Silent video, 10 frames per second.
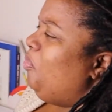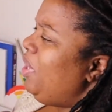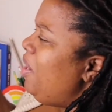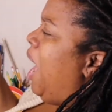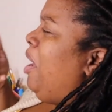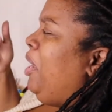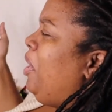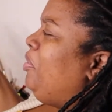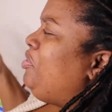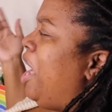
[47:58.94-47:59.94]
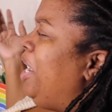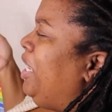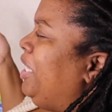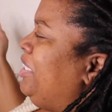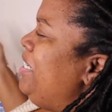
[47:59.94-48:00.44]
We out here trying
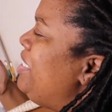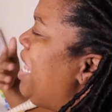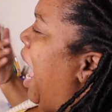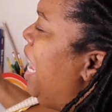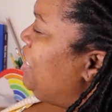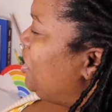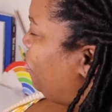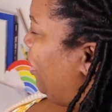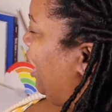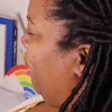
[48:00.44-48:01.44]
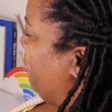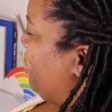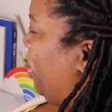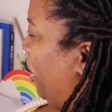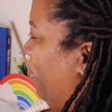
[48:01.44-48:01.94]
to get these ice
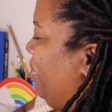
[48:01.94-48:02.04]
creams, girl.